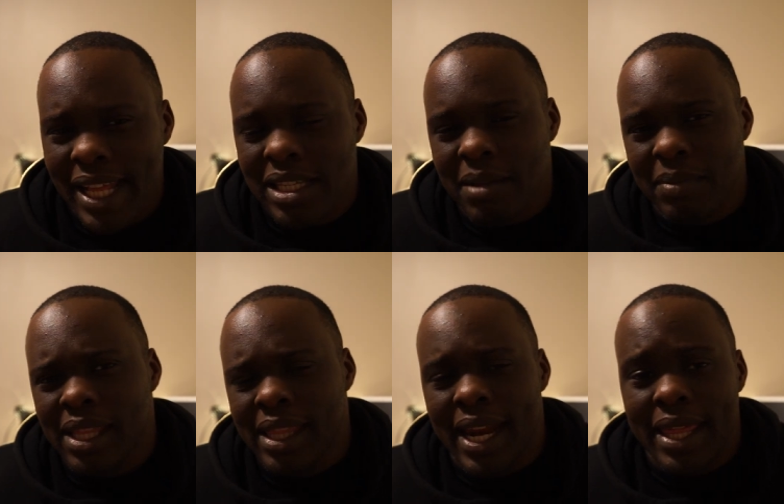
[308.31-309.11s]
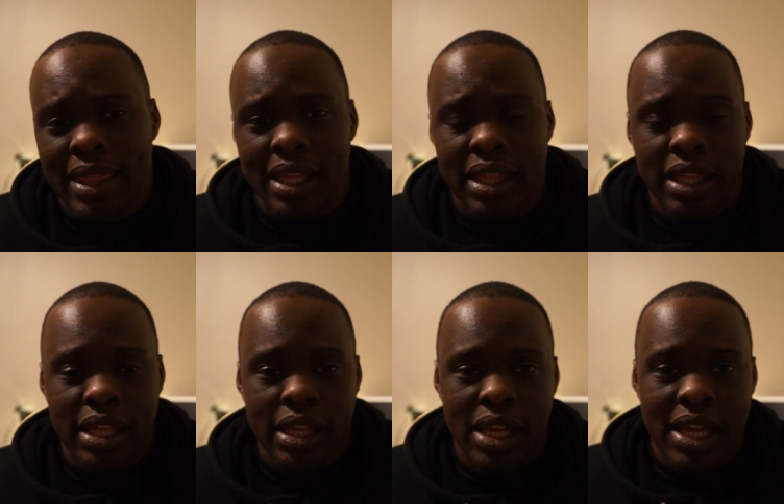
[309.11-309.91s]
that's something that I think
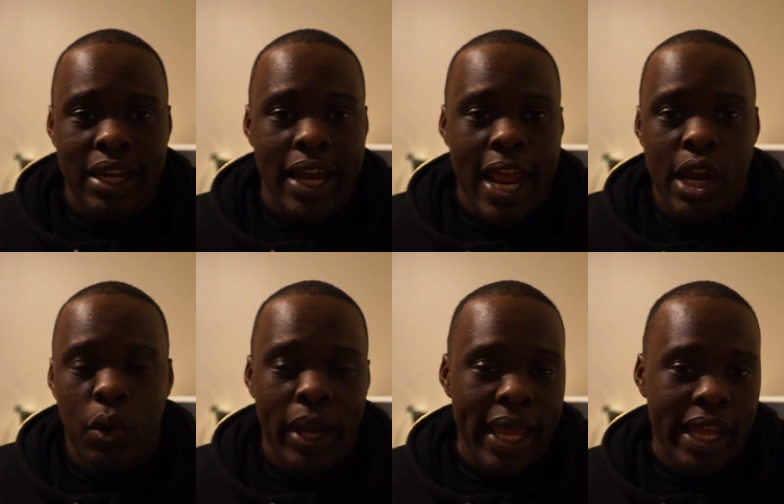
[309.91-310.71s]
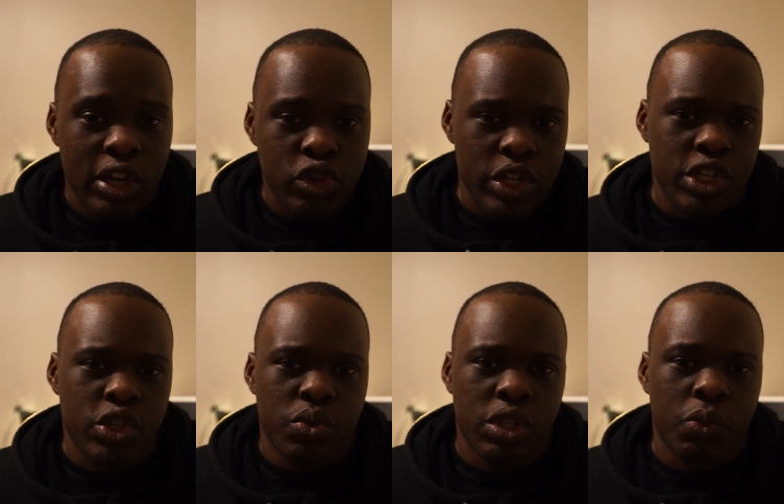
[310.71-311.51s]
the Nano eight
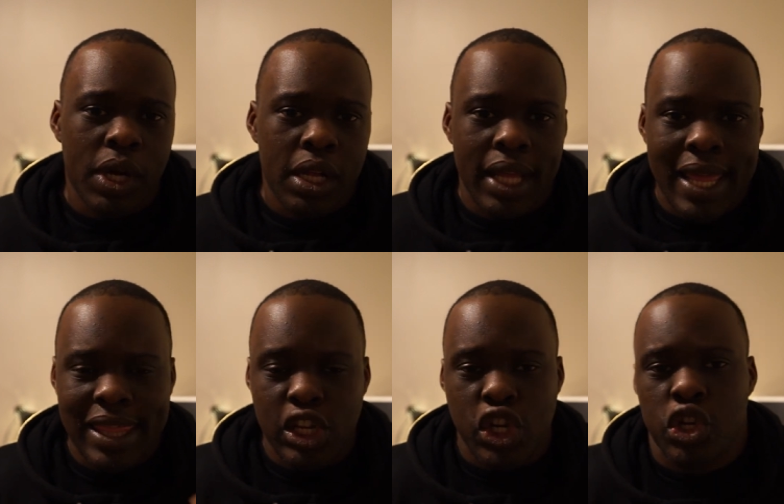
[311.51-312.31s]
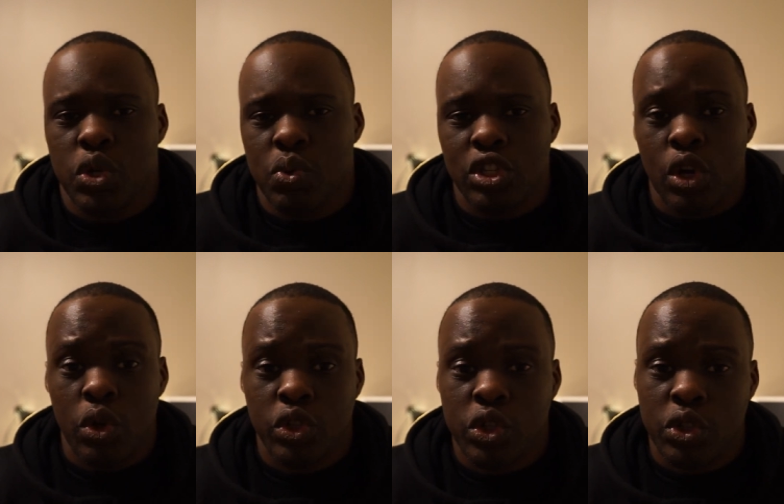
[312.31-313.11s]
addresses really well. And this shoe is
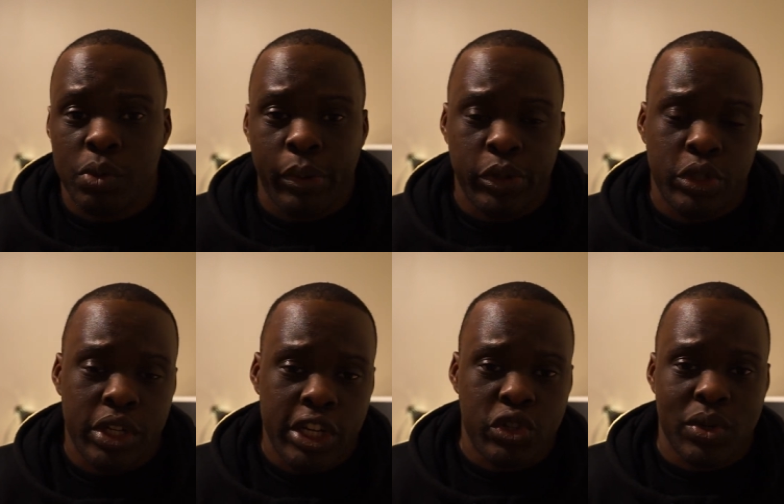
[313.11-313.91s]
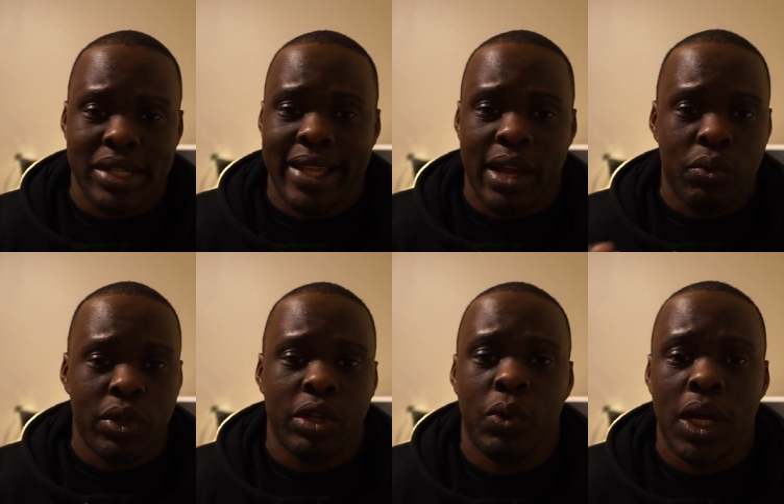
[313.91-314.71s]
also supposed to address that
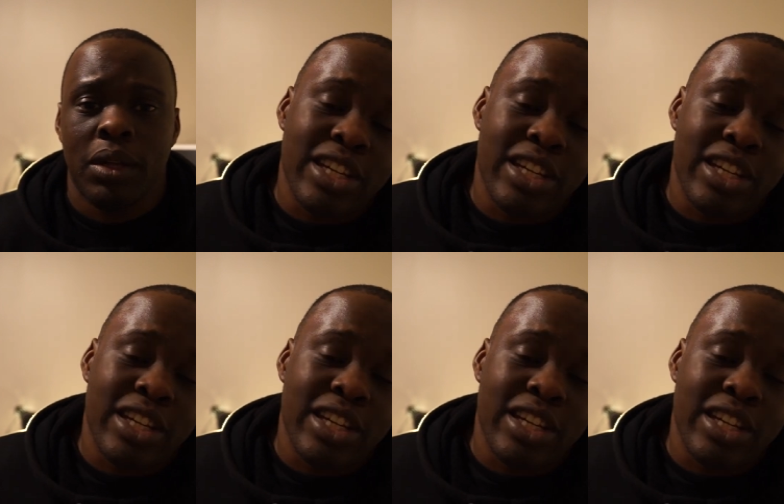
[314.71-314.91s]
really well.